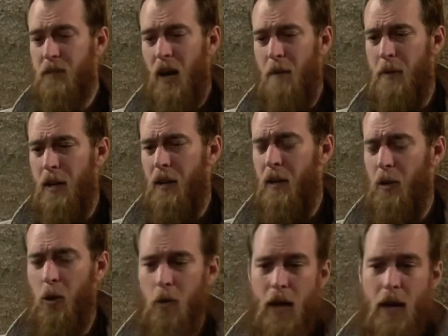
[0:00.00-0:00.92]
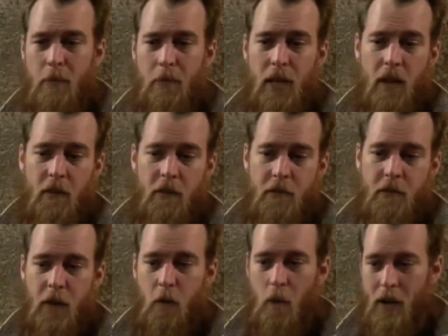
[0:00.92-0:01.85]
But an incredibly
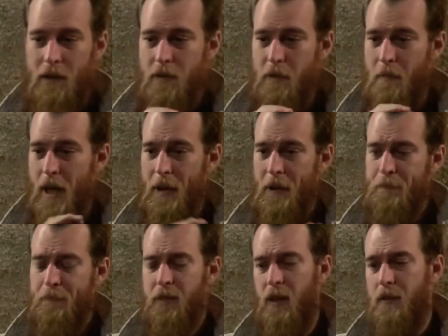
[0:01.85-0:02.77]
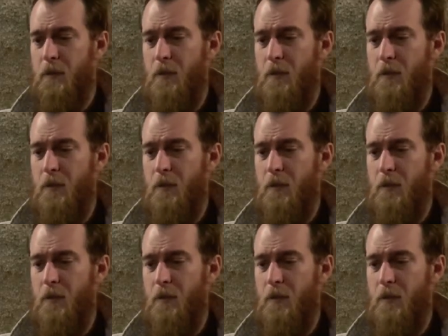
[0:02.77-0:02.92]
fun wine to make.